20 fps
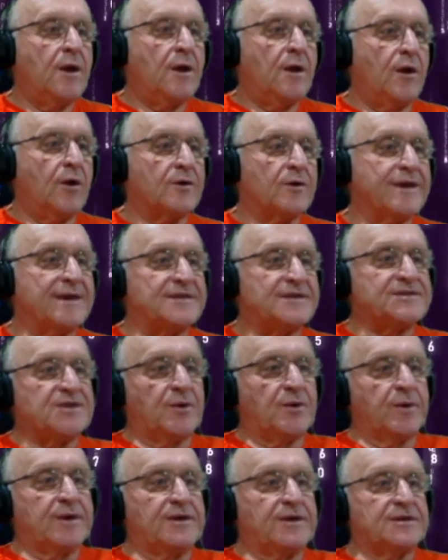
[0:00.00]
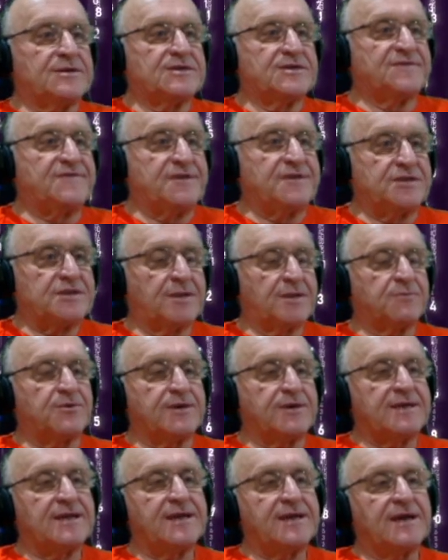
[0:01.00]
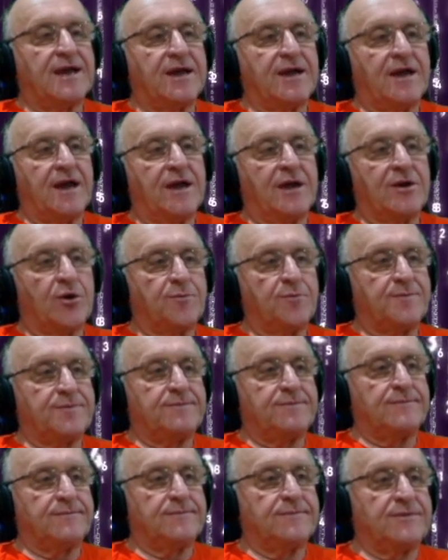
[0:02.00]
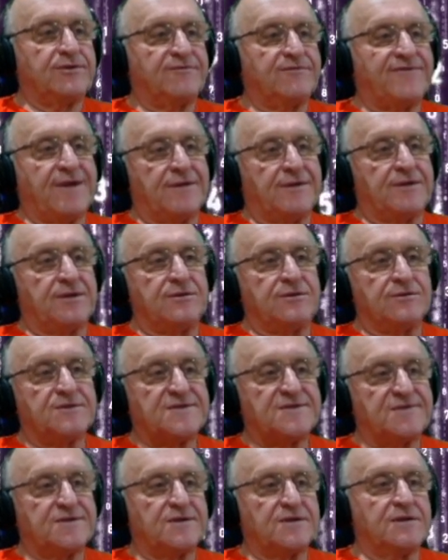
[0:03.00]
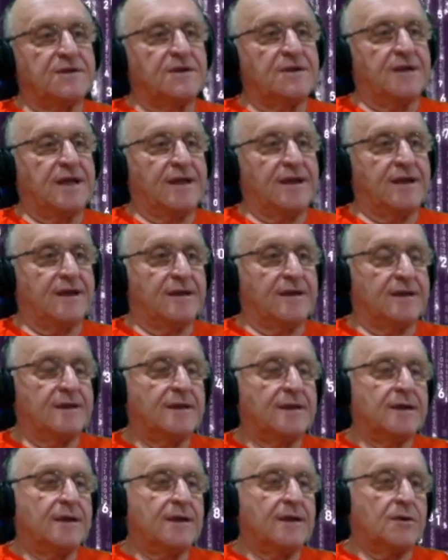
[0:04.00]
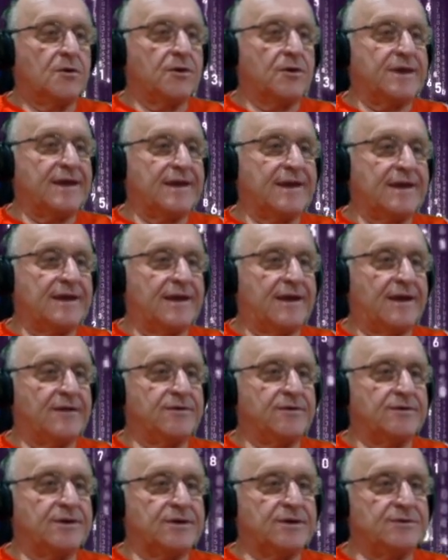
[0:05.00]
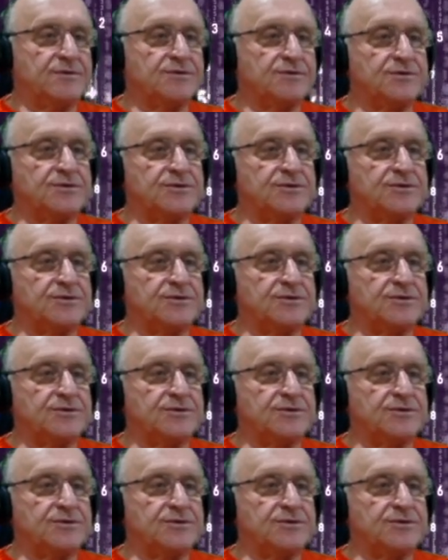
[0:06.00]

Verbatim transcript: Okay, so we're going to just finish up quickly. I, I hope you found it useful uh, looking at how you can use